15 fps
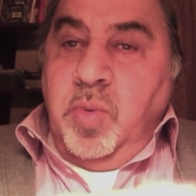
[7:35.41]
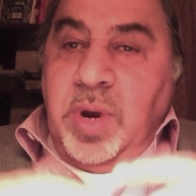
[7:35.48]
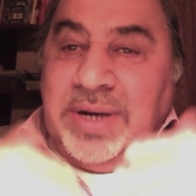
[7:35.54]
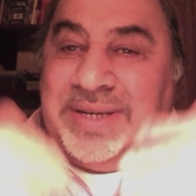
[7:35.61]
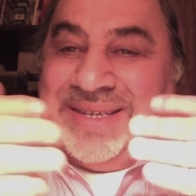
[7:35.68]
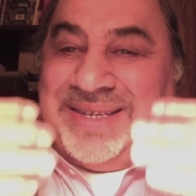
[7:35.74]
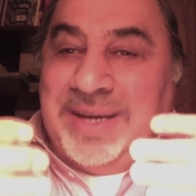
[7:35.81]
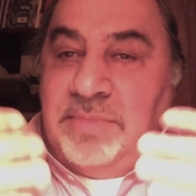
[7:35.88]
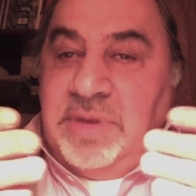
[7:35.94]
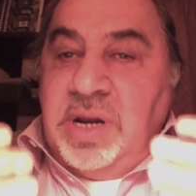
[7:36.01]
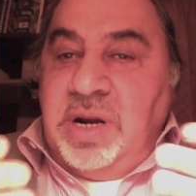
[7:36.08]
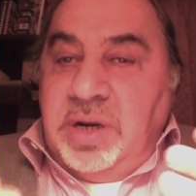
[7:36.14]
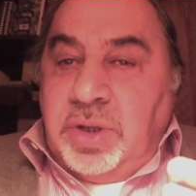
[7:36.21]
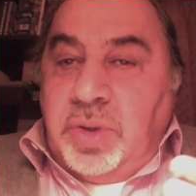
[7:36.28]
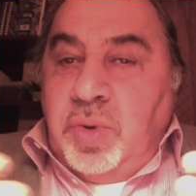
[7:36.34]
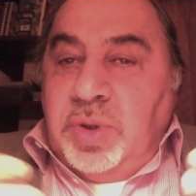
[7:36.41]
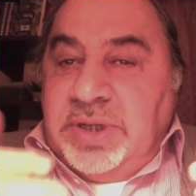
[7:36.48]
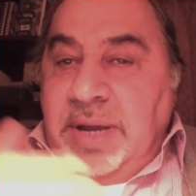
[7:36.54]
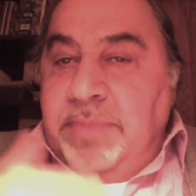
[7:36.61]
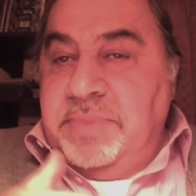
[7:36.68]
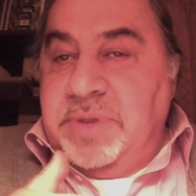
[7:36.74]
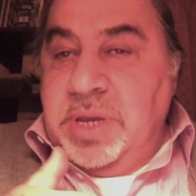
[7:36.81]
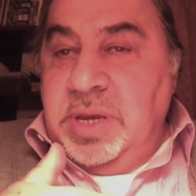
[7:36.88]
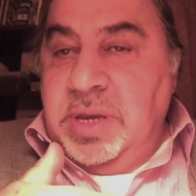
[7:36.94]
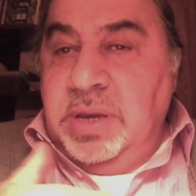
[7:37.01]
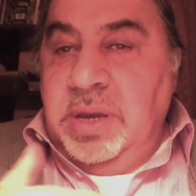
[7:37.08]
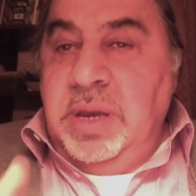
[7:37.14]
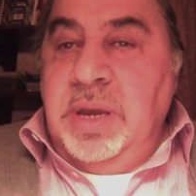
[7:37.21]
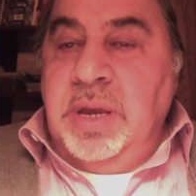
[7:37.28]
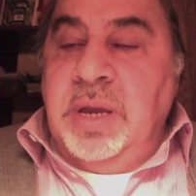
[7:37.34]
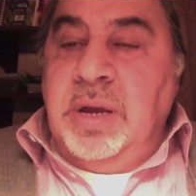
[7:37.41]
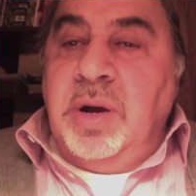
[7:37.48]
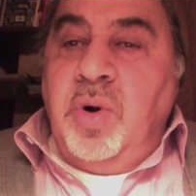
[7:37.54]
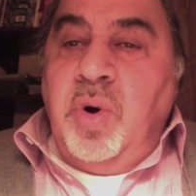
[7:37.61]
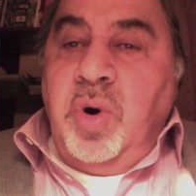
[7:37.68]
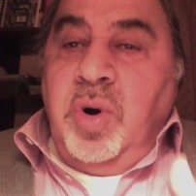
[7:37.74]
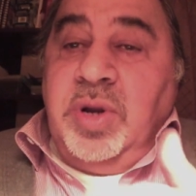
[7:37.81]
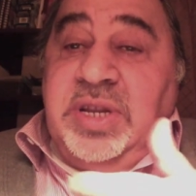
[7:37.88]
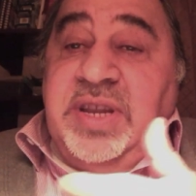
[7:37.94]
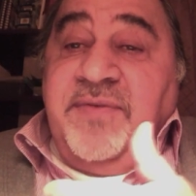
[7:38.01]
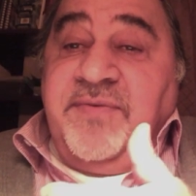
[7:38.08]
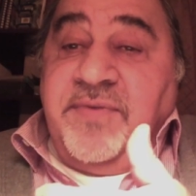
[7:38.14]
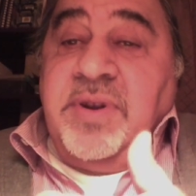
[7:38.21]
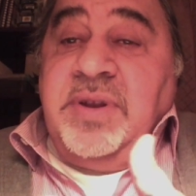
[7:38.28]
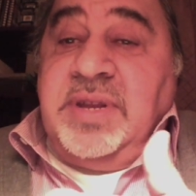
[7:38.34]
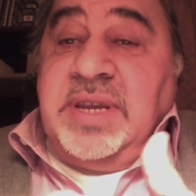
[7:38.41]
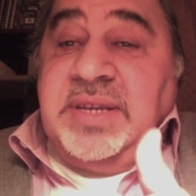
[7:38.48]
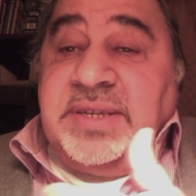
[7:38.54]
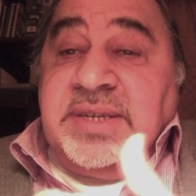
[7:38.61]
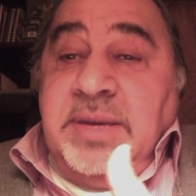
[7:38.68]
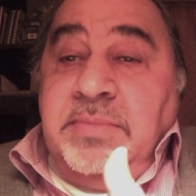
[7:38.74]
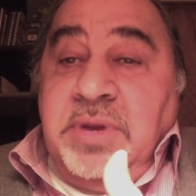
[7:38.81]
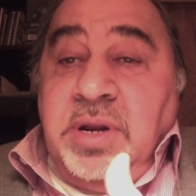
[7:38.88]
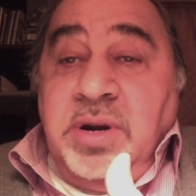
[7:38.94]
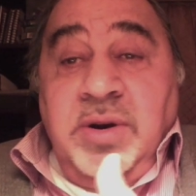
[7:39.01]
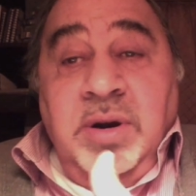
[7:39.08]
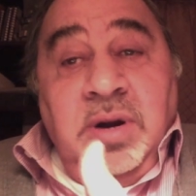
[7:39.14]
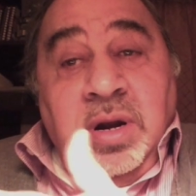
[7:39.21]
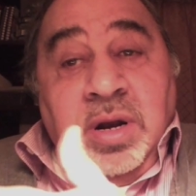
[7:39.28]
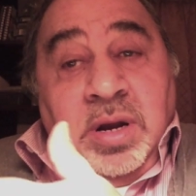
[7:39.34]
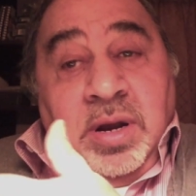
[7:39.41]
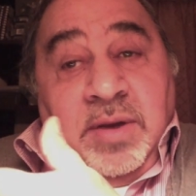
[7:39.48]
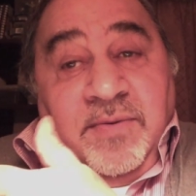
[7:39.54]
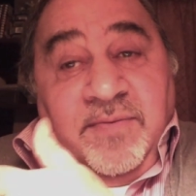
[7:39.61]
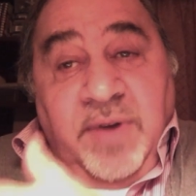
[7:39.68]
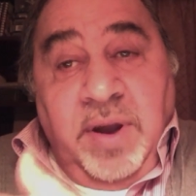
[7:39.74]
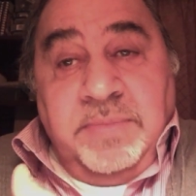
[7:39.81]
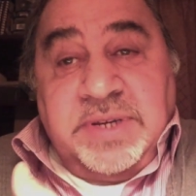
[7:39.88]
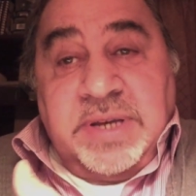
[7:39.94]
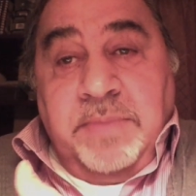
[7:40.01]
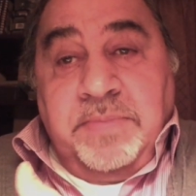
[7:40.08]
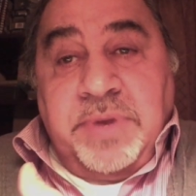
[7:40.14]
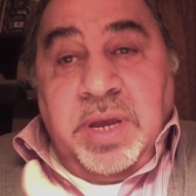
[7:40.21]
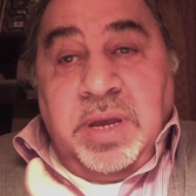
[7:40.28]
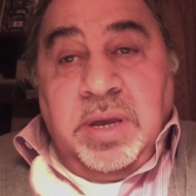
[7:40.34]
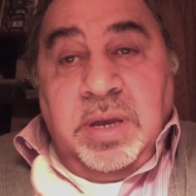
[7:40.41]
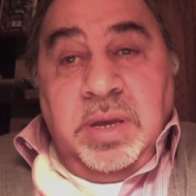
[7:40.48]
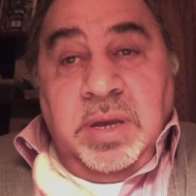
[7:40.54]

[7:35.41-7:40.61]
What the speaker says: We are similar to something, or different, dissimilar from something.